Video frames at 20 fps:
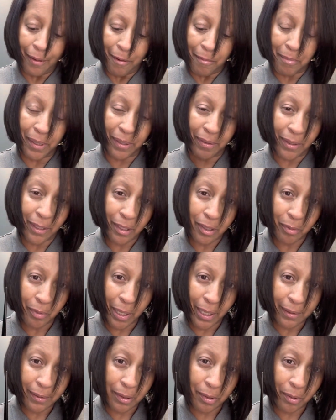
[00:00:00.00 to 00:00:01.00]
But this
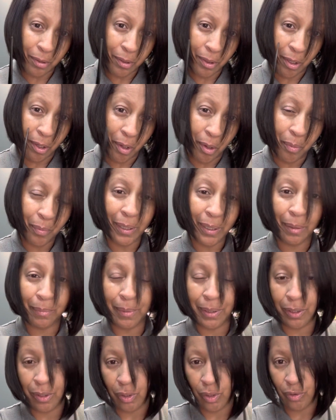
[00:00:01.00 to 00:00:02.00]
rat tail comb can be
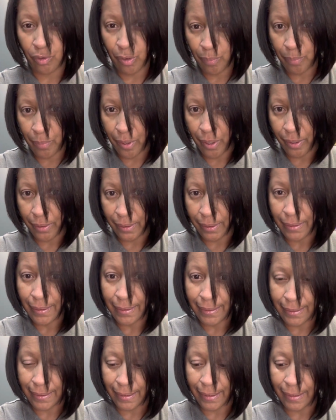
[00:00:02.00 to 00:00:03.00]
used for parting
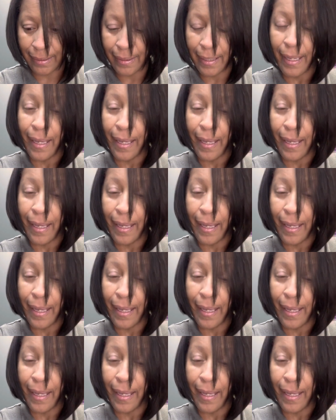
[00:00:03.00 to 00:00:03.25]
again.